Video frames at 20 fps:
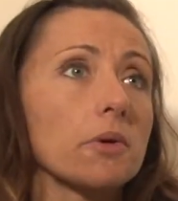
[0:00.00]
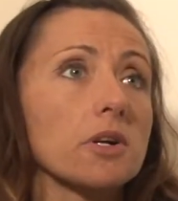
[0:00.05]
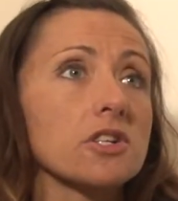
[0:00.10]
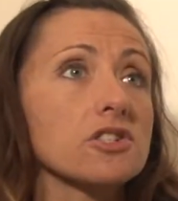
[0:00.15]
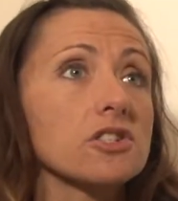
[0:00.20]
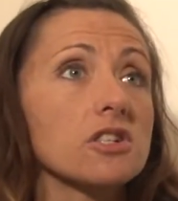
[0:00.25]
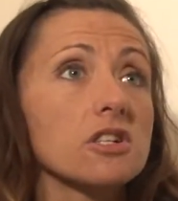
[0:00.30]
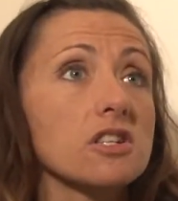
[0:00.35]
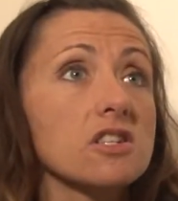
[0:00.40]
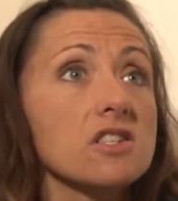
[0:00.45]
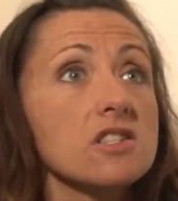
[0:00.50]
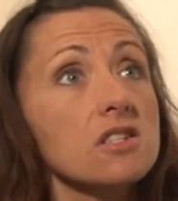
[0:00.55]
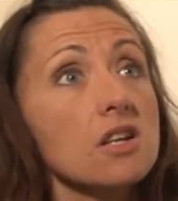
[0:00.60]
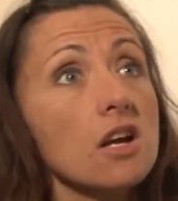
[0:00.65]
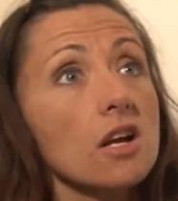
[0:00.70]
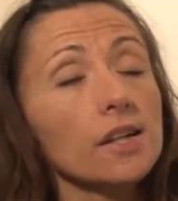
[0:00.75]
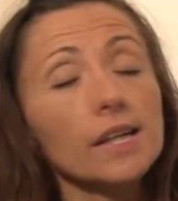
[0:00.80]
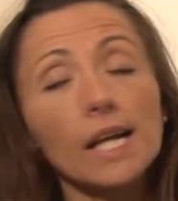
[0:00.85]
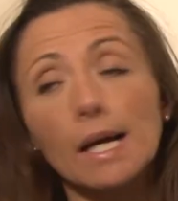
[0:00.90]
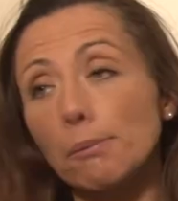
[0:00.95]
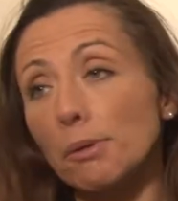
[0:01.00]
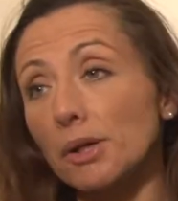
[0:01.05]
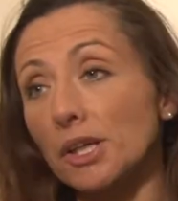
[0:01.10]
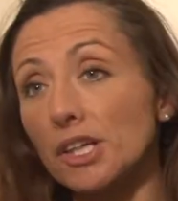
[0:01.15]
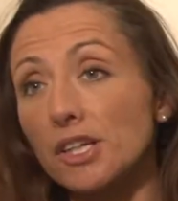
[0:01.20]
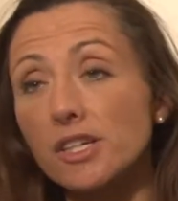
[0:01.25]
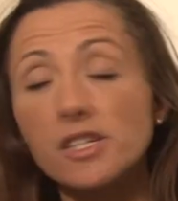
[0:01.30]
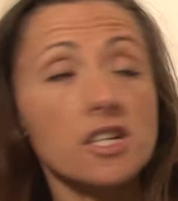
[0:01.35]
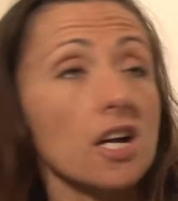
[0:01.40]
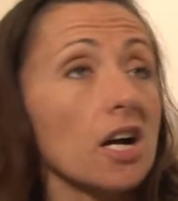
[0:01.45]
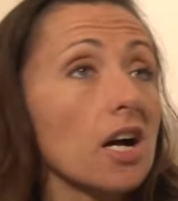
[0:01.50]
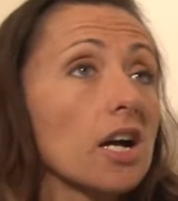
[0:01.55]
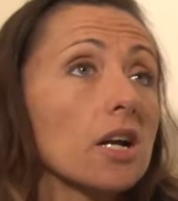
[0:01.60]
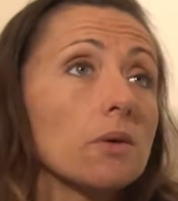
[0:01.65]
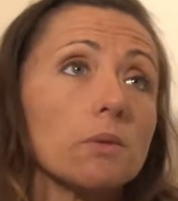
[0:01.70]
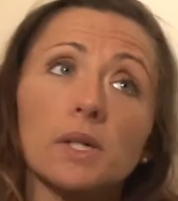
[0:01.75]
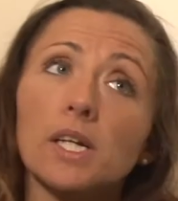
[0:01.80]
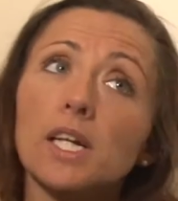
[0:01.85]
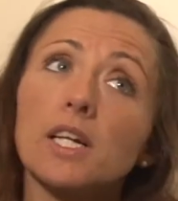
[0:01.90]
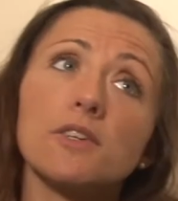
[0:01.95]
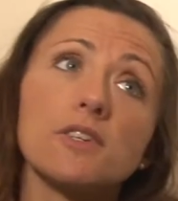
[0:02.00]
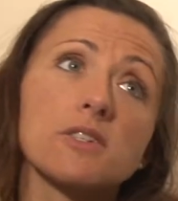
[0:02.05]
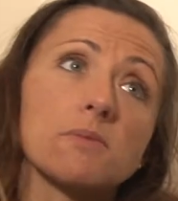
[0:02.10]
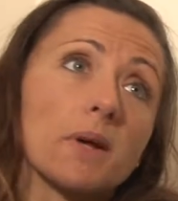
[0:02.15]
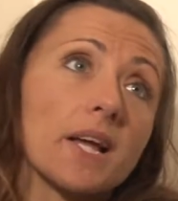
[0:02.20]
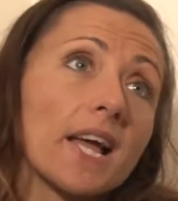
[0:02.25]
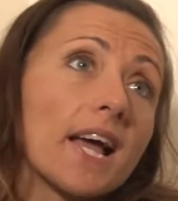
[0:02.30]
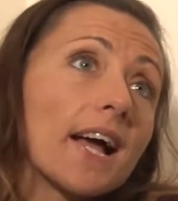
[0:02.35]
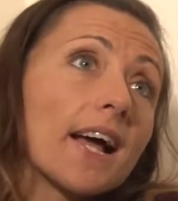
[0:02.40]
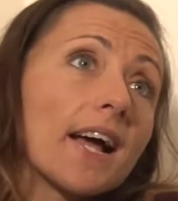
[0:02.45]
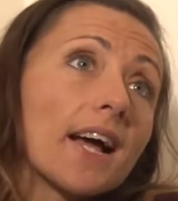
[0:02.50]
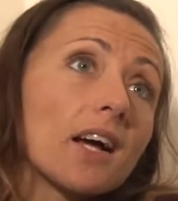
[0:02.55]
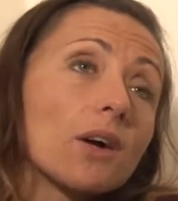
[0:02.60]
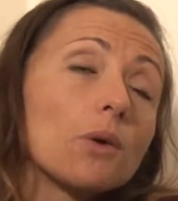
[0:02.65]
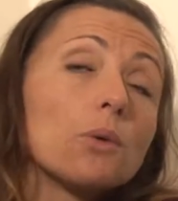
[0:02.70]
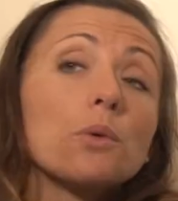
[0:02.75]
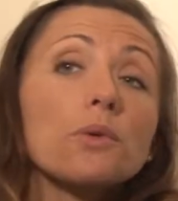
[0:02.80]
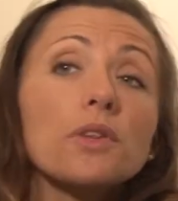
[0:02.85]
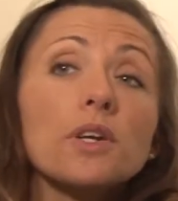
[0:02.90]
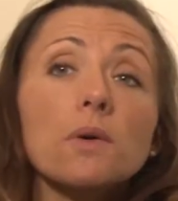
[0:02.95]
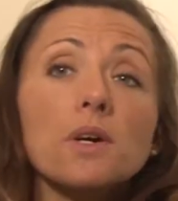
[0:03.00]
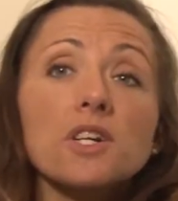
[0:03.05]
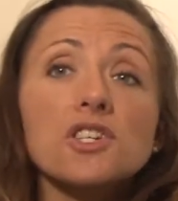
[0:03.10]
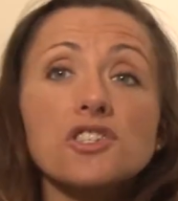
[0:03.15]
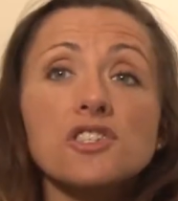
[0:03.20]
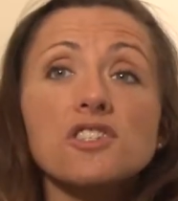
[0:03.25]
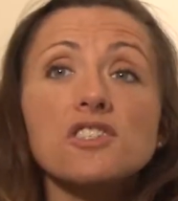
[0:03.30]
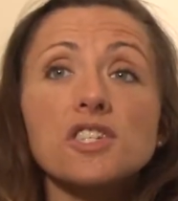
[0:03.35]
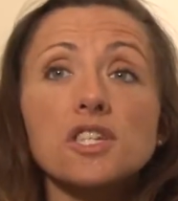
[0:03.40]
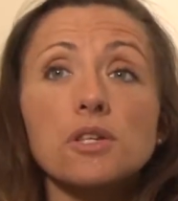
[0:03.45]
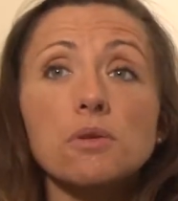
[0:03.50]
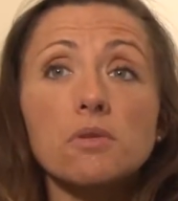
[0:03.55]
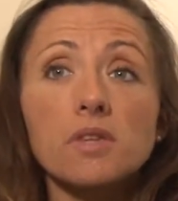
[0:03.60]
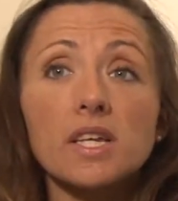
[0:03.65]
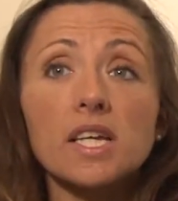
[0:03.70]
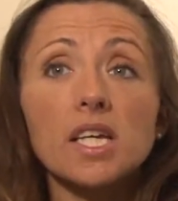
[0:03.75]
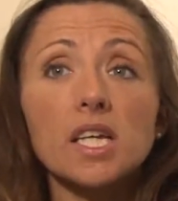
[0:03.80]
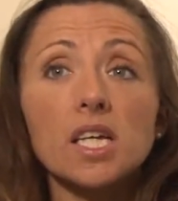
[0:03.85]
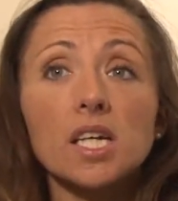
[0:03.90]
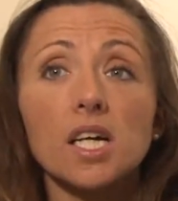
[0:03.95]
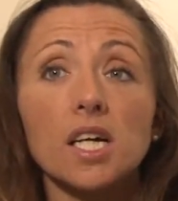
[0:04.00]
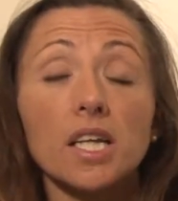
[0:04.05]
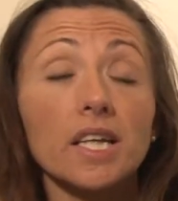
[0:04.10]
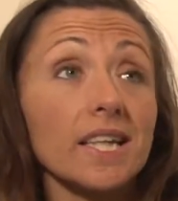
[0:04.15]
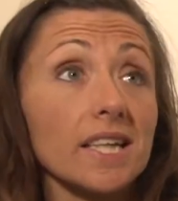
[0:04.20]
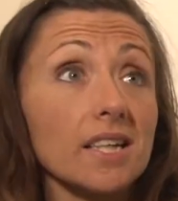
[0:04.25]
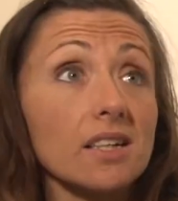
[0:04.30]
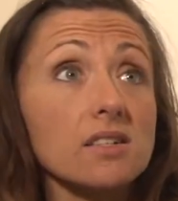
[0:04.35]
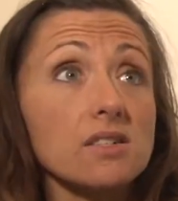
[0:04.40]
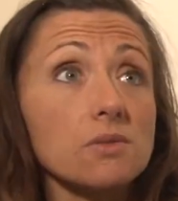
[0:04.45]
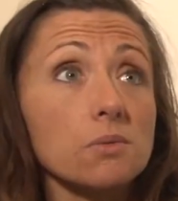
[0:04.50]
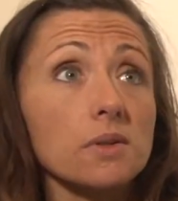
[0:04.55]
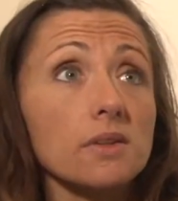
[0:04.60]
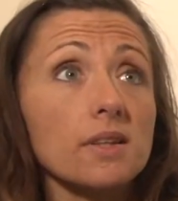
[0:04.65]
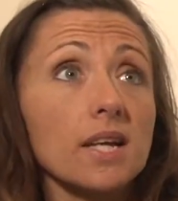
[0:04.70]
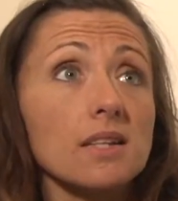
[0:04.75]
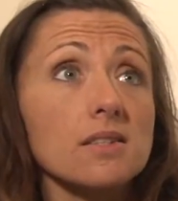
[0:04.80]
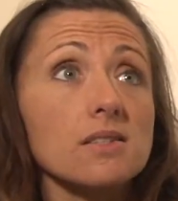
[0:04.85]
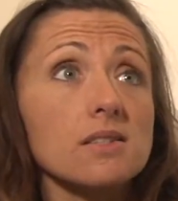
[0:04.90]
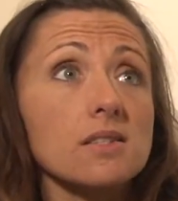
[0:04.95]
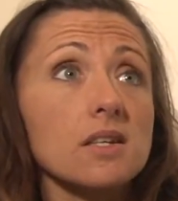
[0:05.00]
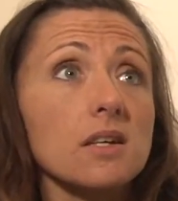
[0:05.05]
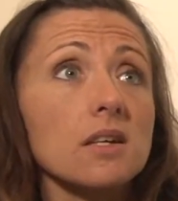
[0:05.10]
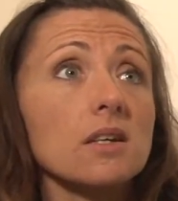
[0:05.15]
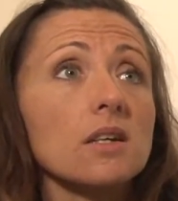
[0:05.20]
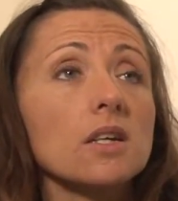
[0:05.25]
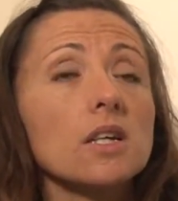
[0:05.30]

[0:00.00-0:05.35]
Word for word: question under the sun Am I going to die? Will I lose my hair? All the questions that you think are linked with cancer.